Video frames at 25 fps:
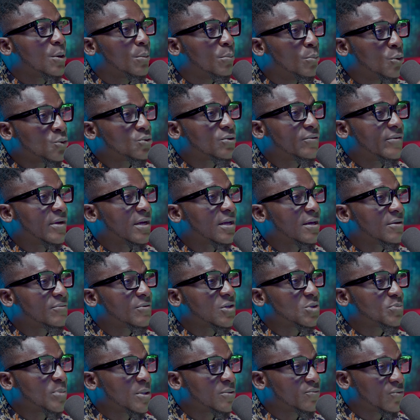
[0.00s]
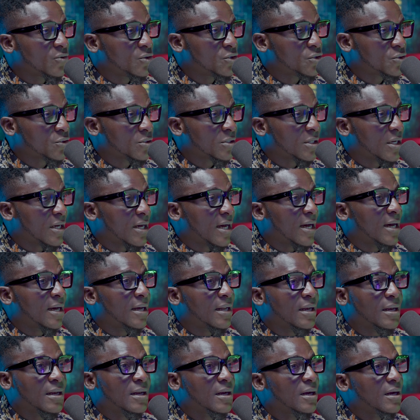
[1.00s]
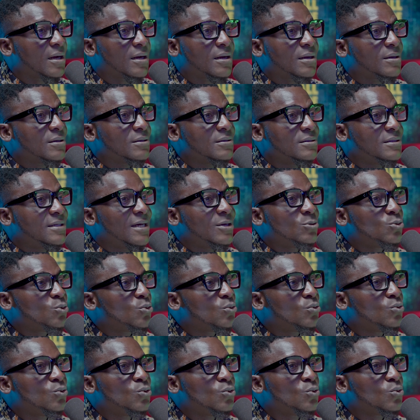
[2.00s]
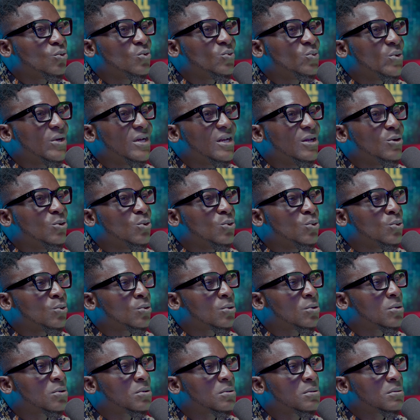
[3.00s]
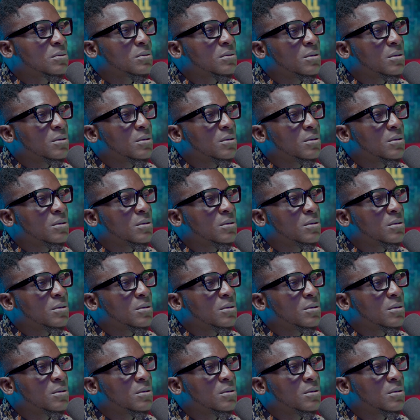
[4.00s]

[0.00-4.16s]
both of them get respect for each other and they don't really look